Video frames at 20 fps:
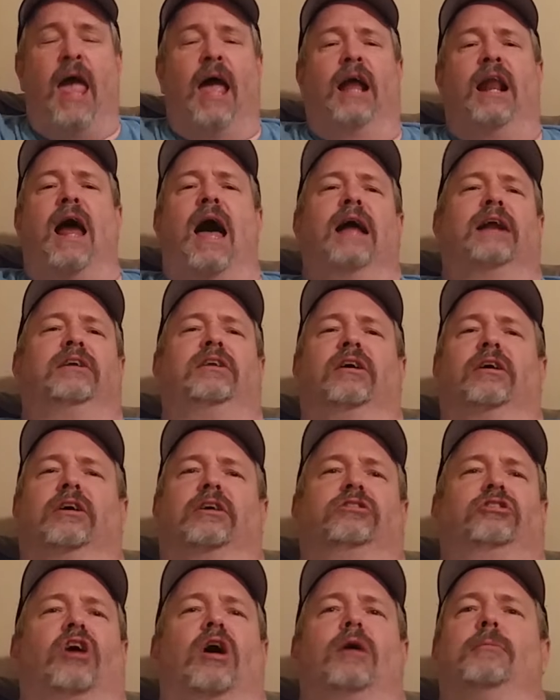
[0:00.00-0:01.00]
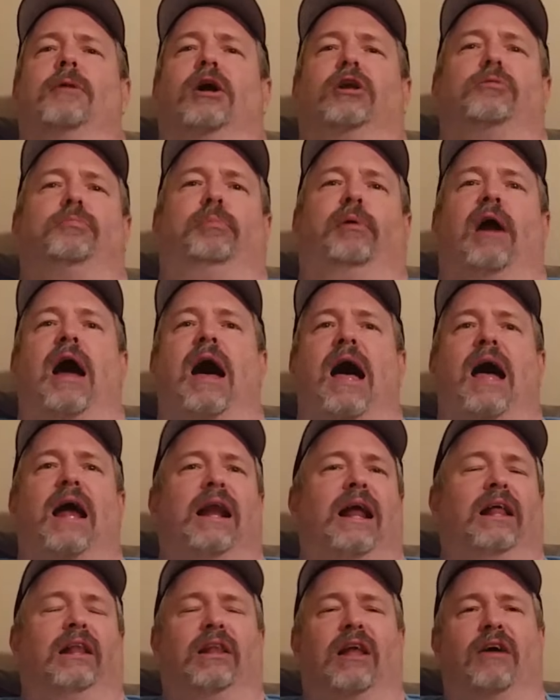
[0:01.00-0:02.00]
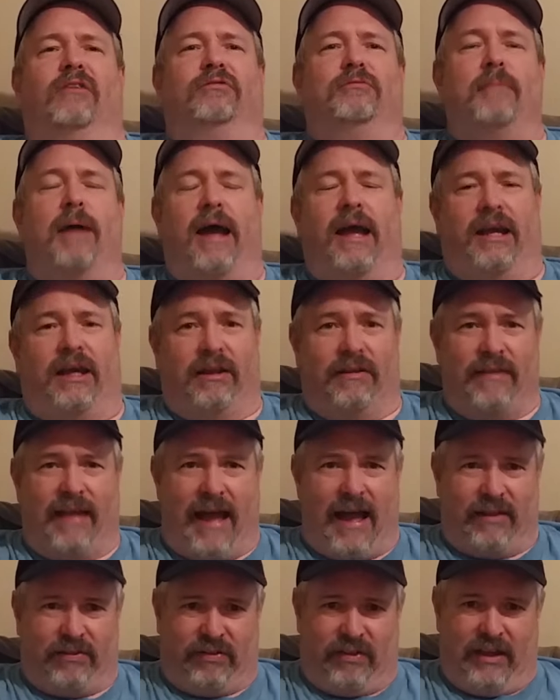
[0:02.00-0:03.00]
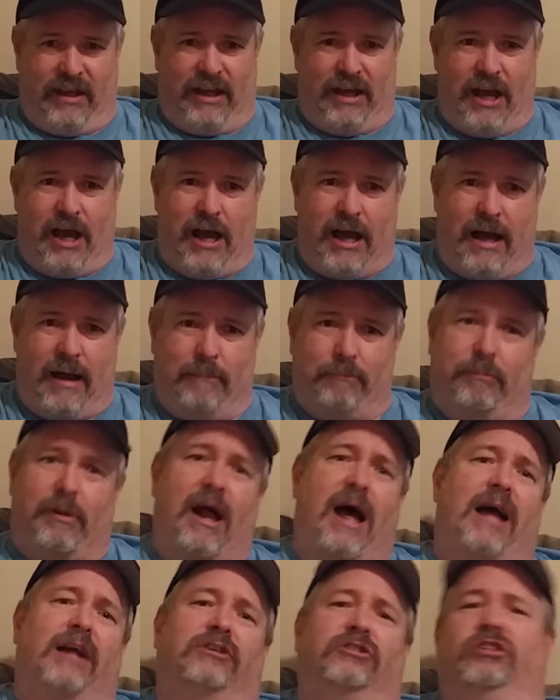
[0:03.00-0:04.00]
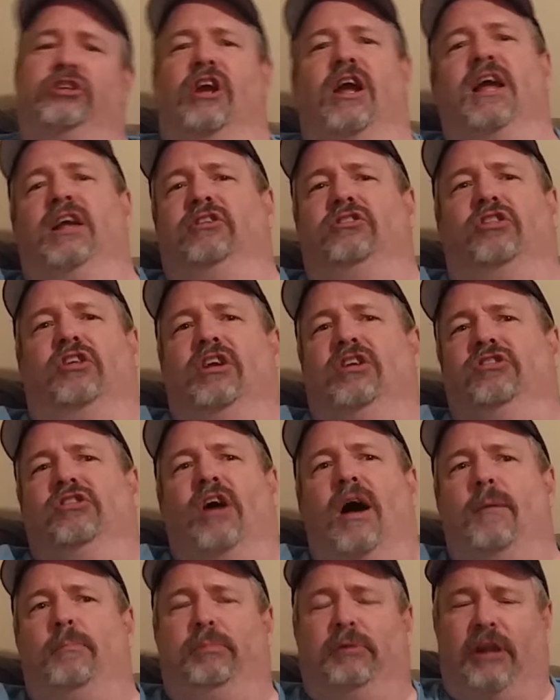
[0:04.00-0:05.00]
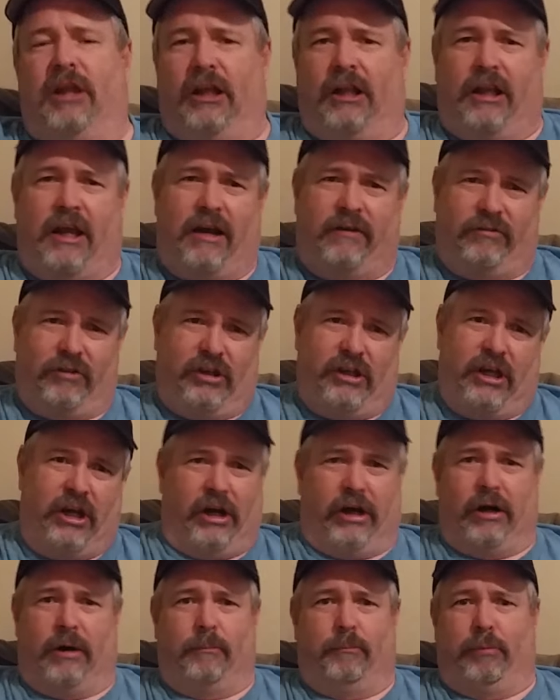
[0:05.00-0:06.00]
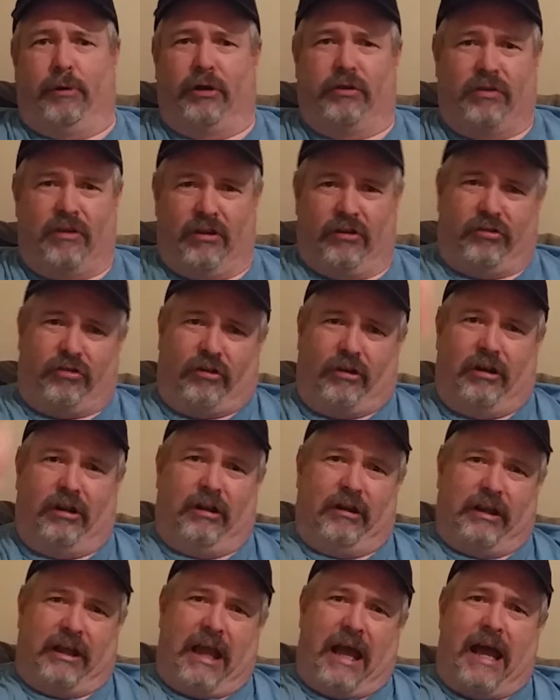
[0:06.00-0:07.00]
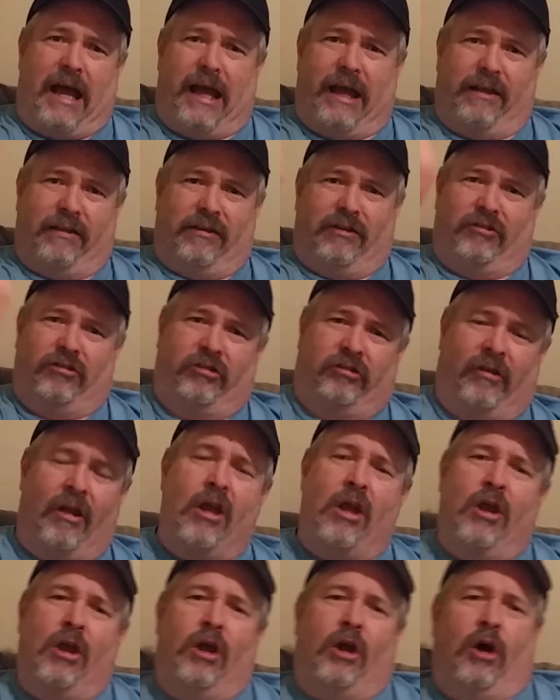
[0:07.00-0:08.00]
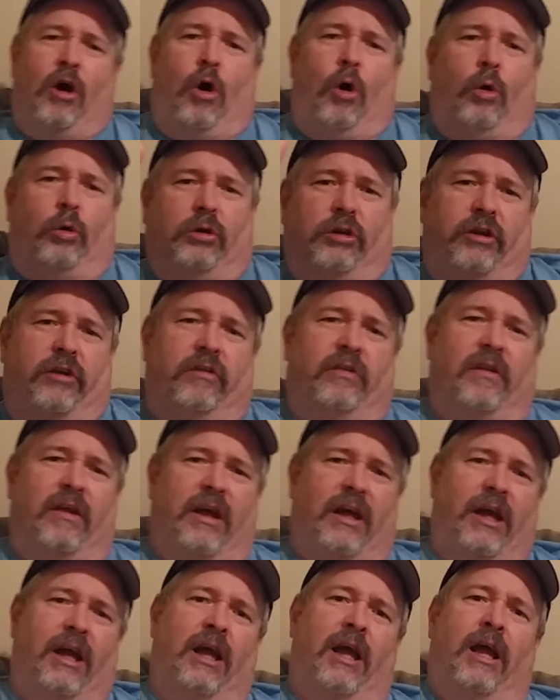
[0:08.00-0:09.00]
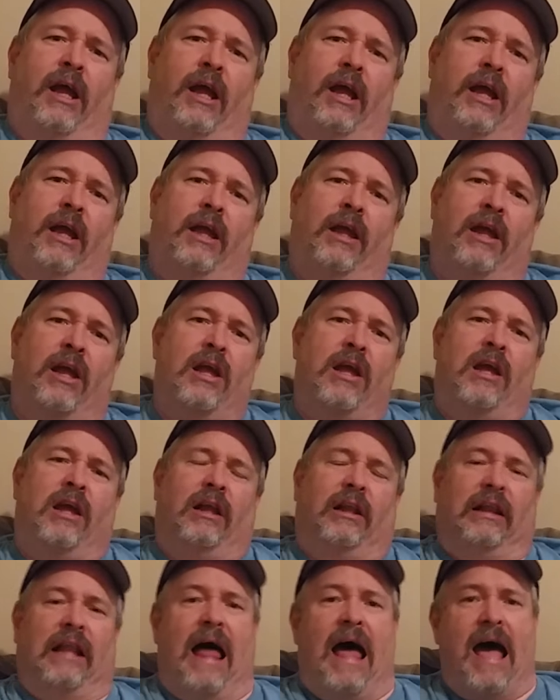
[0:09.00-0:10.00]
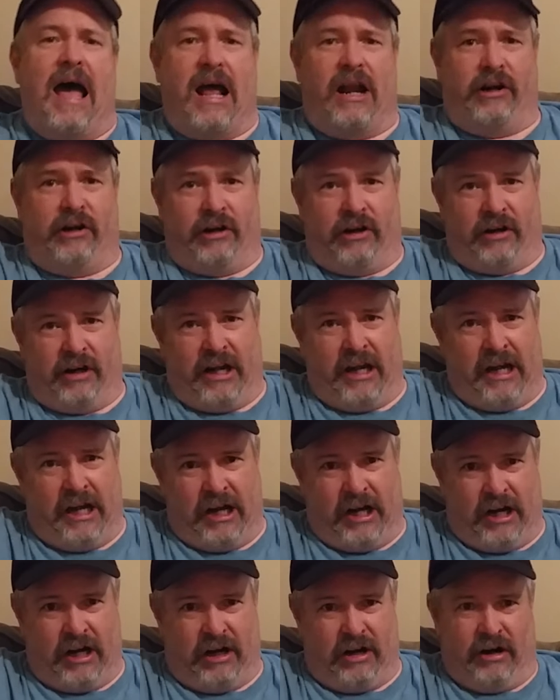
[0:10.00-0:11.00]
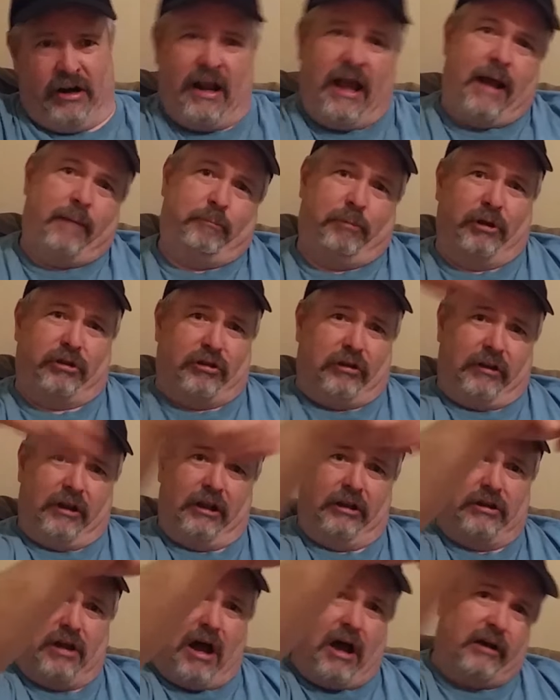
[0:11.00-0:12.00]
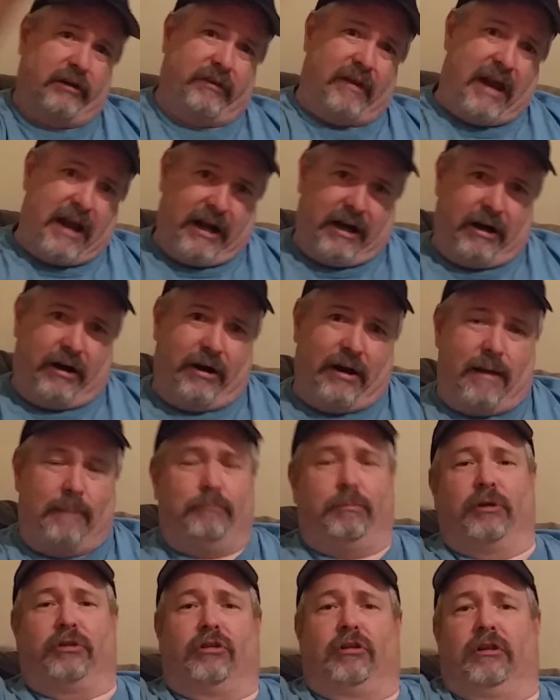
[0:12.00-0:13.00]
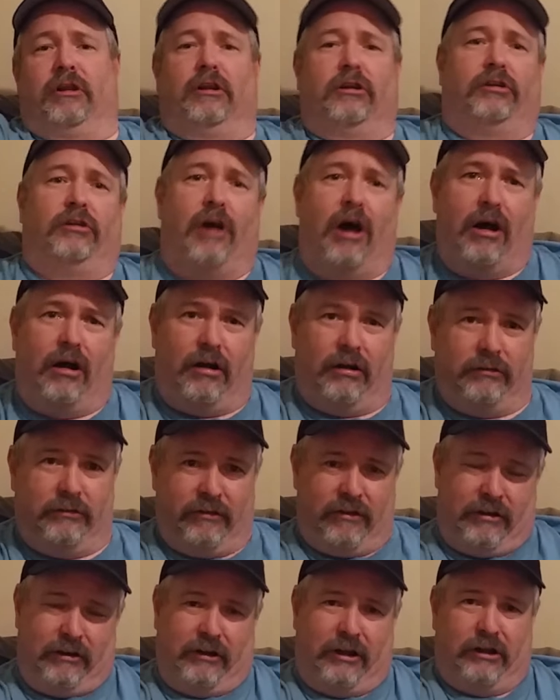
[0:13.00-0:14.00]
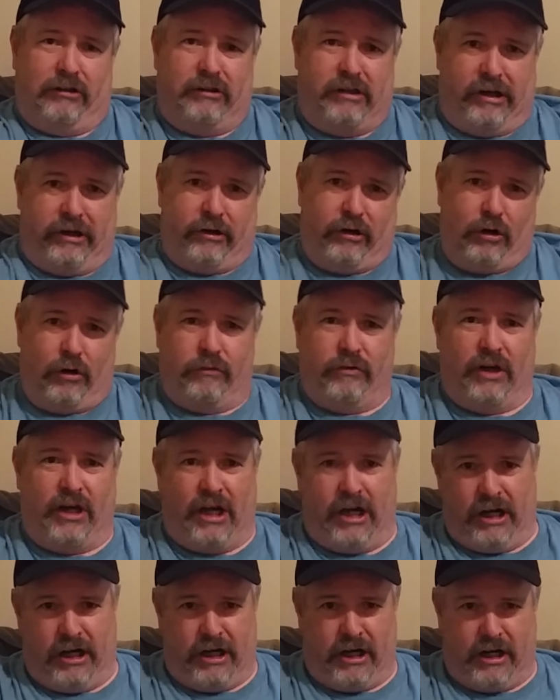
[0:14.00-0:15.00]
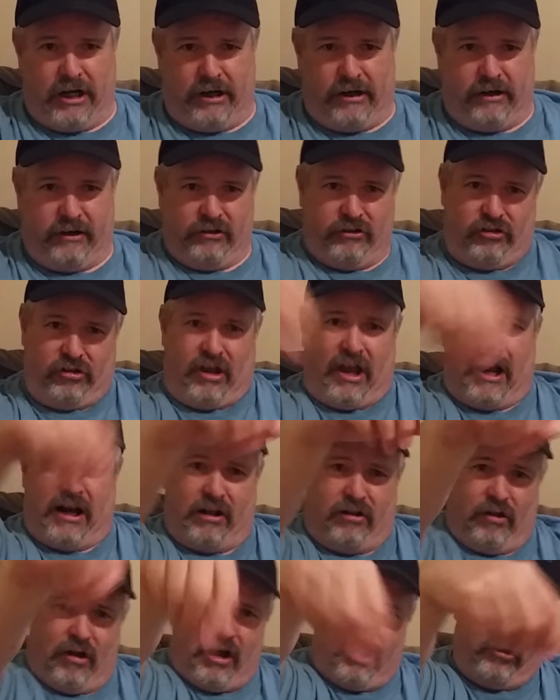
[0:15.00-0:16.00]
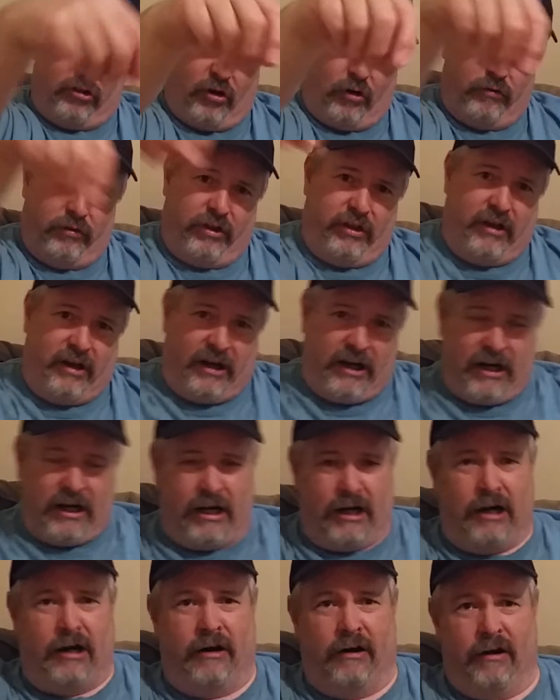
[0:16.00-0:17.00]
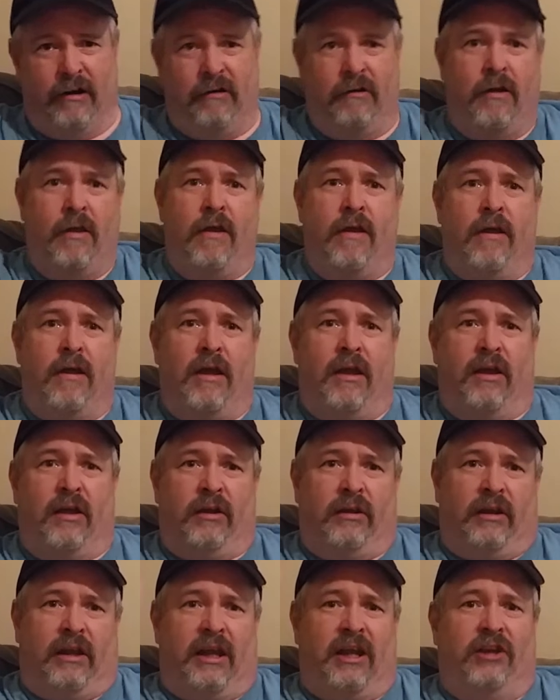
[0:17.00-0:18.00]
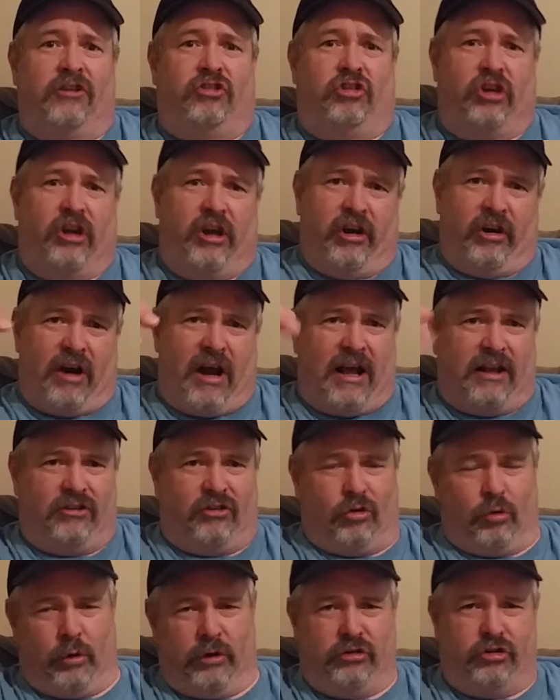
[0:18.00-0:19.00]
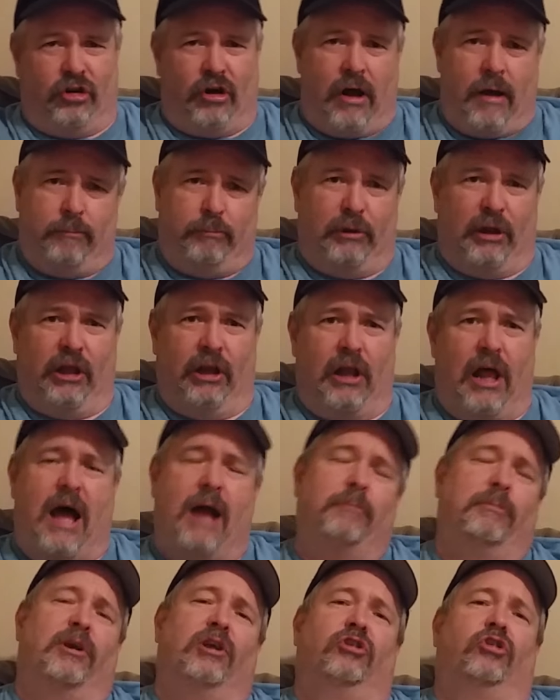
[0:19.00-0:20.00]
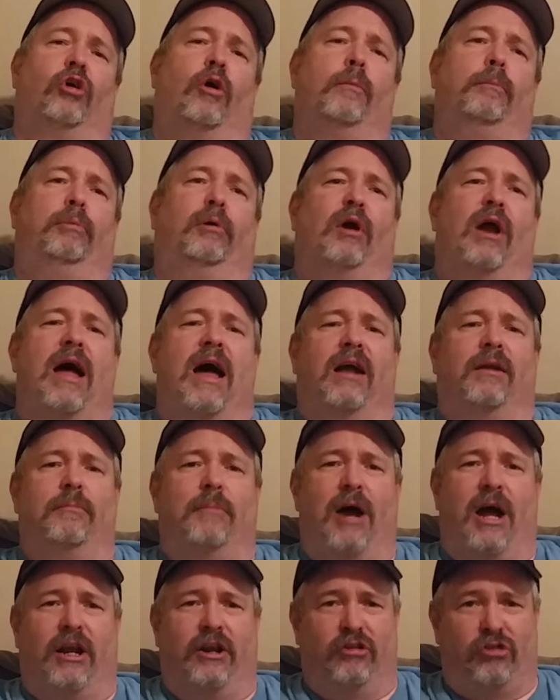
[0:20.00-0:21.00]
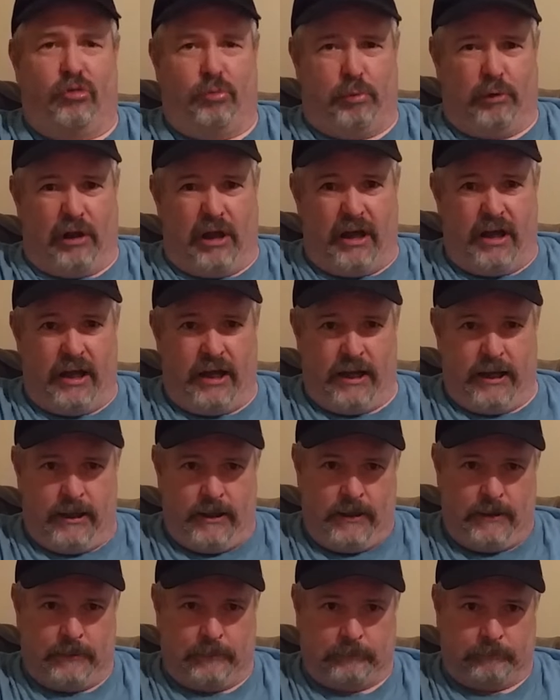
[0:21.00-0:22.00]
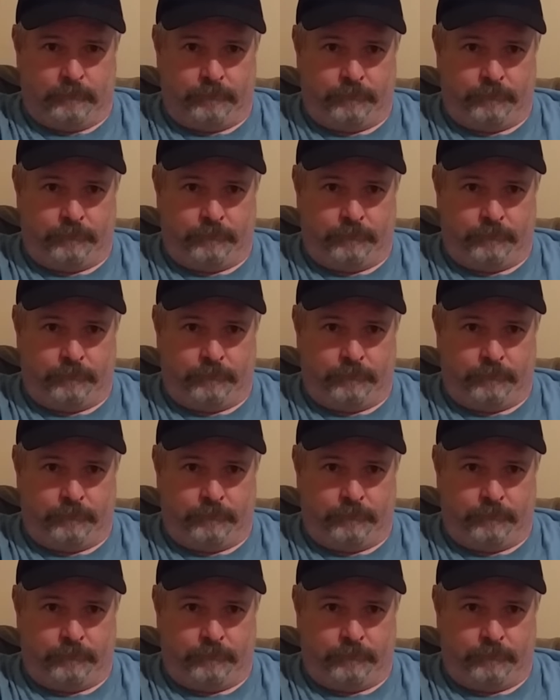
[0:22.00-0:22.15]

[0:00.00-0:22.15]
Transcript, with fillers: And I took so much pride. I love making that thing up. I change things up a little every year. Put this little guy that's holding the ladder here, and I put the little dog there, and I put the little dog, the little deer over here, and Santa Claus over there, and each year I'd switch up a little. I'd be so proud of my display.